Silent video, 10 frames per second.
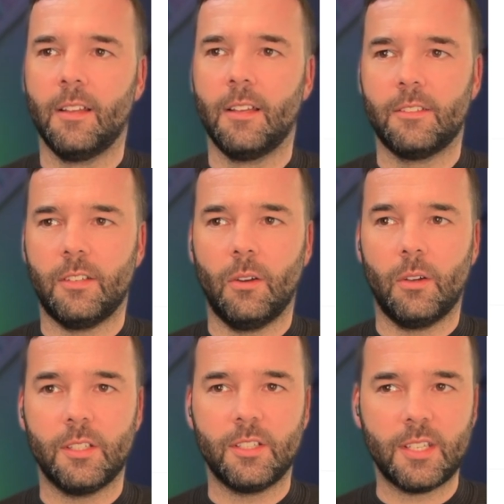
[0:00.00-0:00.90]
So I'm
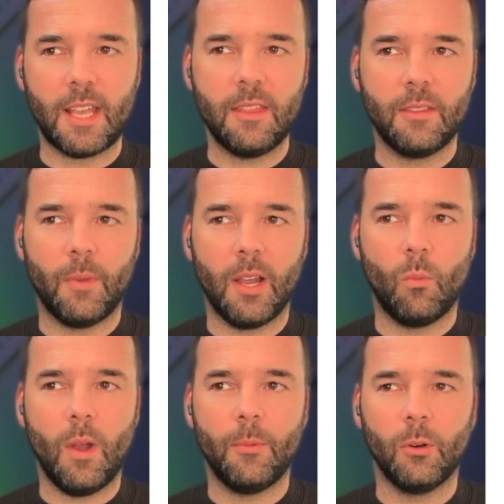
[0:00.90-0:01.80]
going to send my
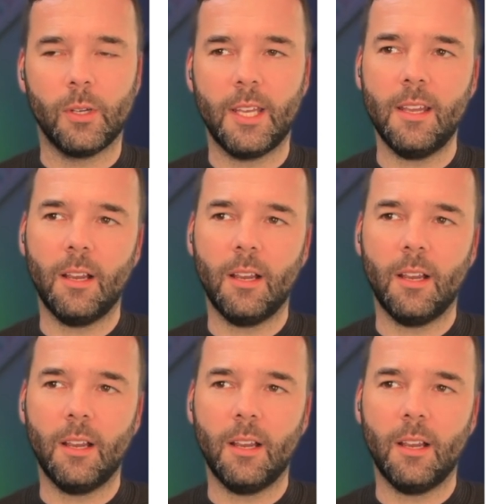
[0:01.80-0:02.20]
webhook here.